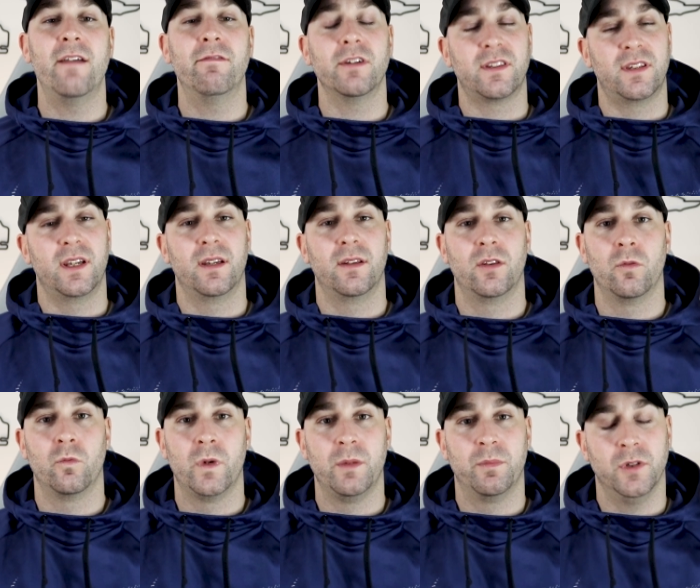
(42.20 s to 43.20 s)
everything
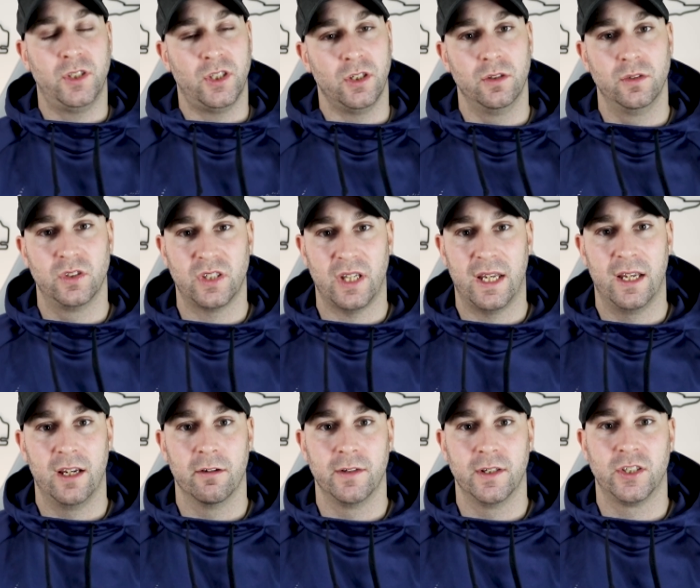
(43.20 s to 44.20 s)
that we produce
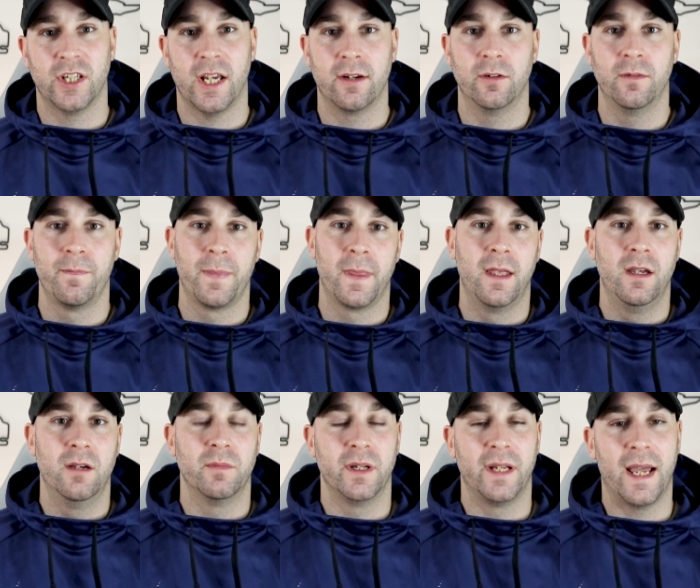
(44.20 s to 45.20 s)
here at the channel.
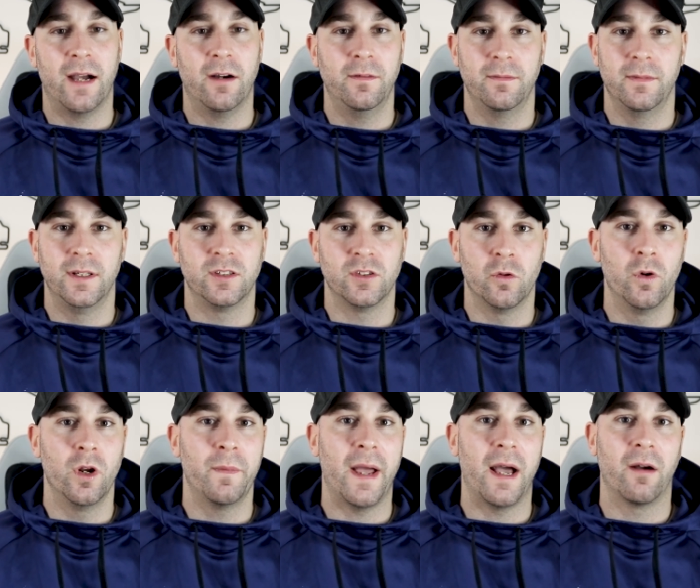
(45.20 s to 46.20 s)
But now it's
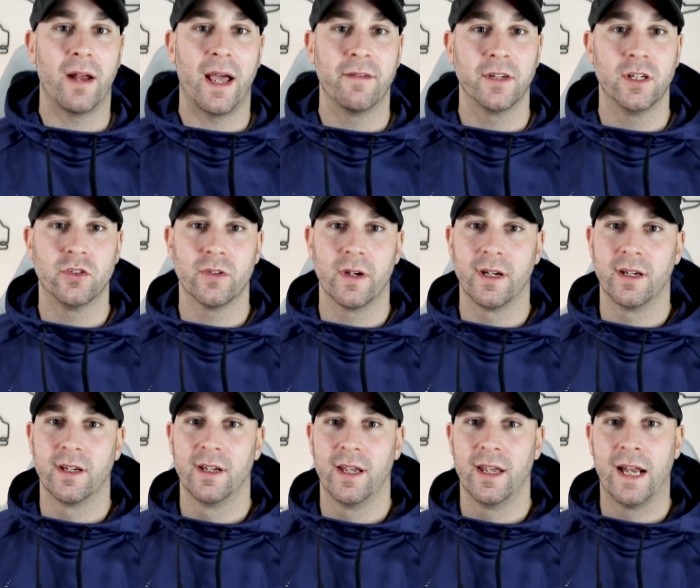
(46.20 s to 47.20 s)
all about having a
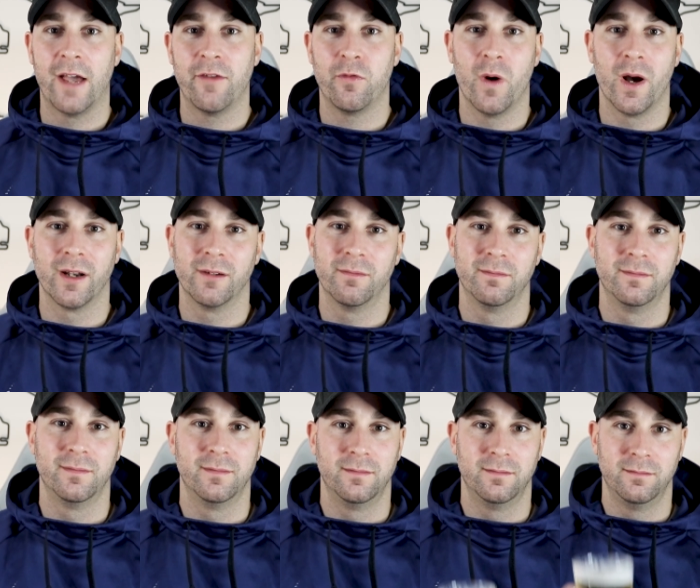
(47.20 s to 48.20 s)
drink in F1.
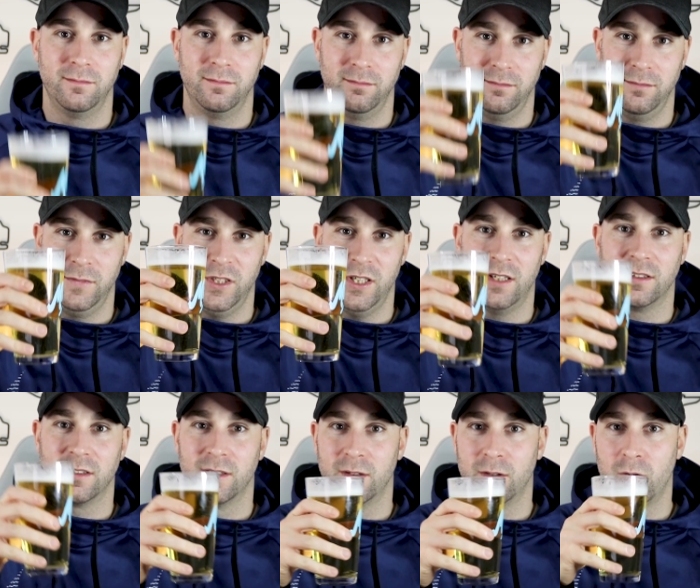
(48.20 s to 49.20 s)

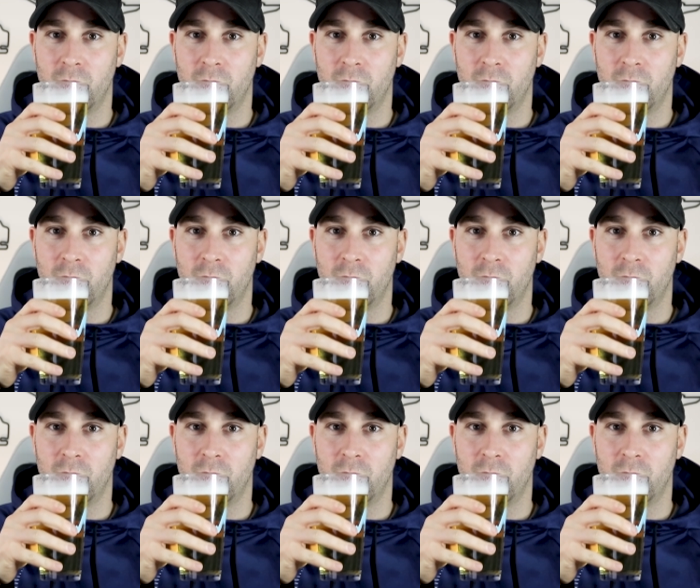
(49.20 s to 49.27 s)
Cheers.